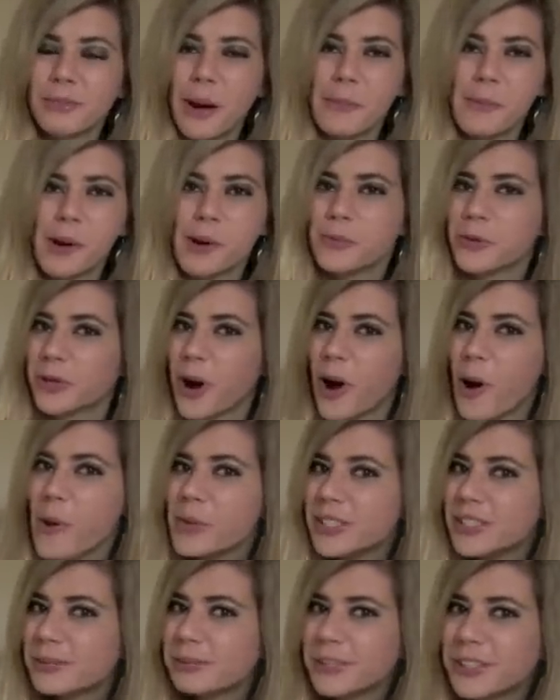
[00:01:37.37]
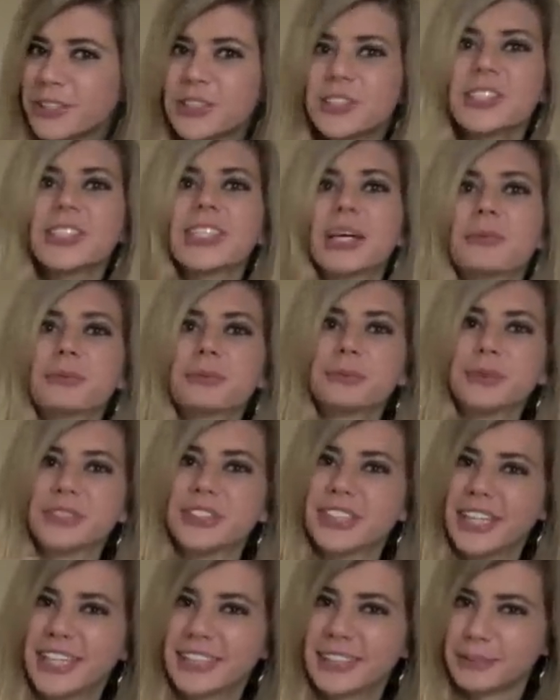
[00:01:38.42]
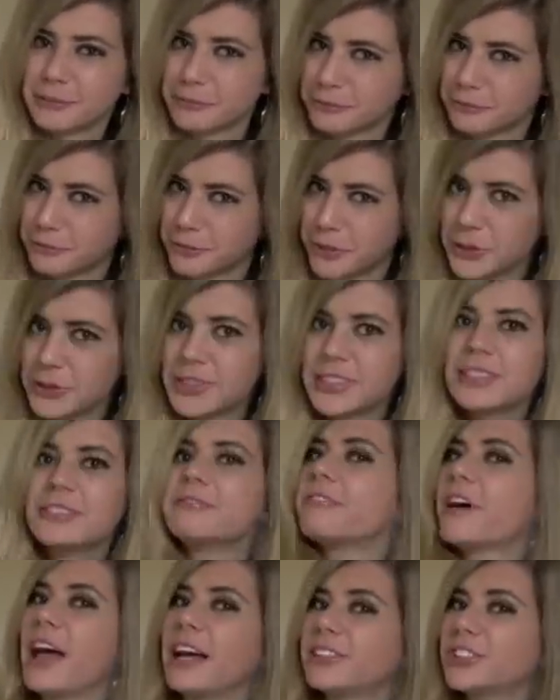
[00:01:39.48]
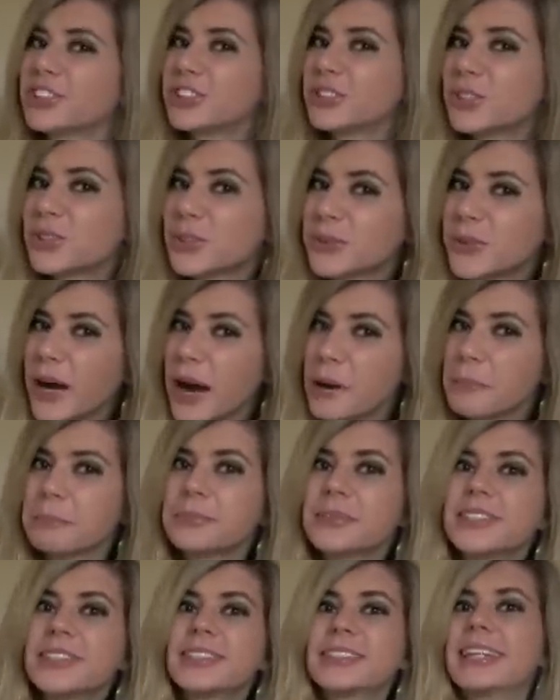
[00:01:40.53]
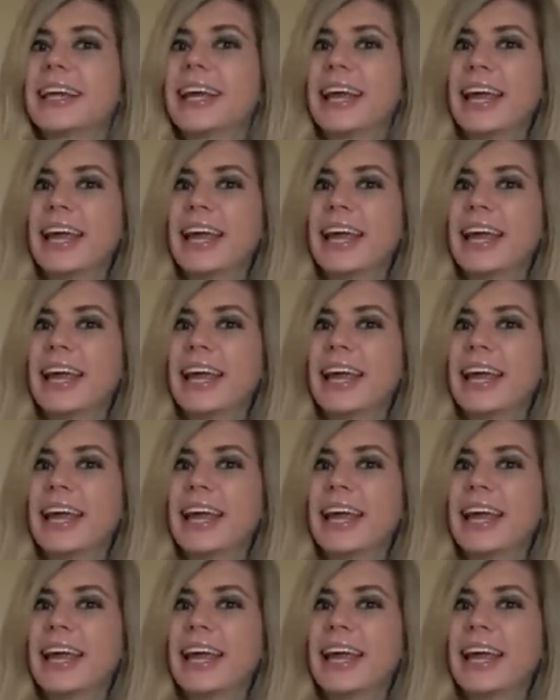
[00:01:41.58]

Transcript: My mom would always make sure that we would take the fruits and veggie scraps